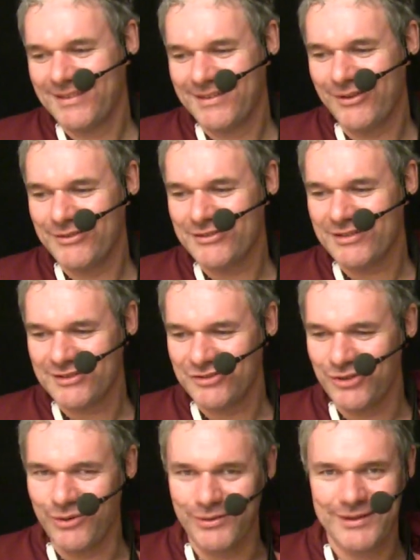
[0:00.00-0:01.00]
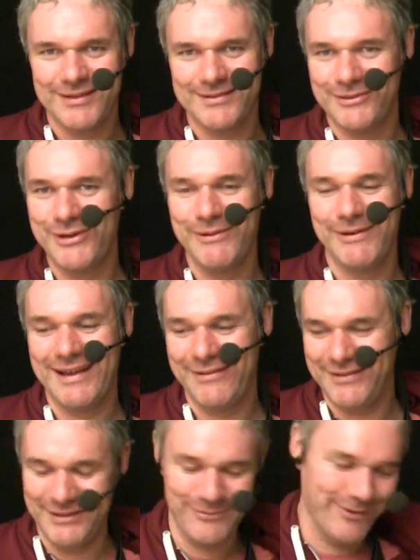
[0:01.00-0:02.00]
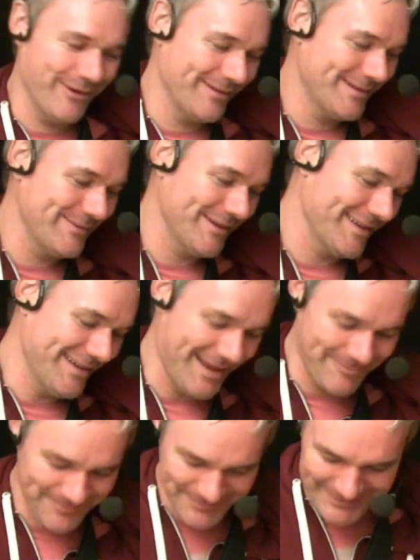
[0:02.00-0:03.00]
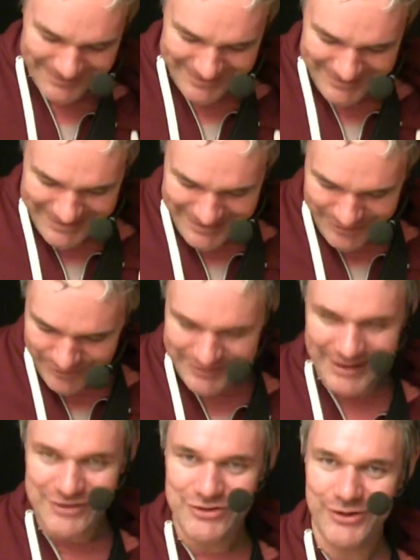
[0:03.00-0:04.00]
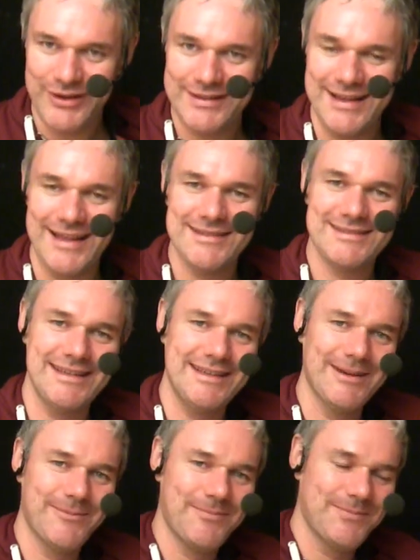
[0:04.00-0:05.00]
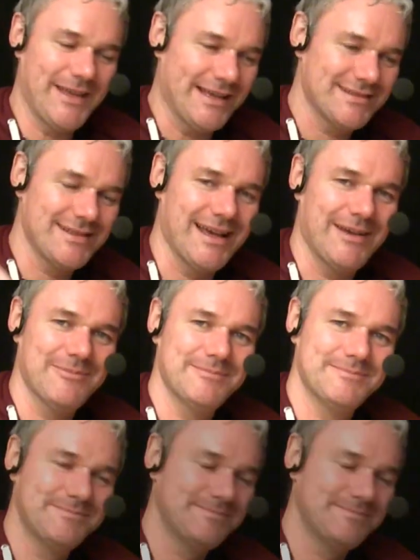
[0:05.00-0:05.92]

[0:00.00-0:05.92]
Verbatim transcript: No, it's just a joke. Do whatever you want. yeah. Good. Enjoy it and see you next time.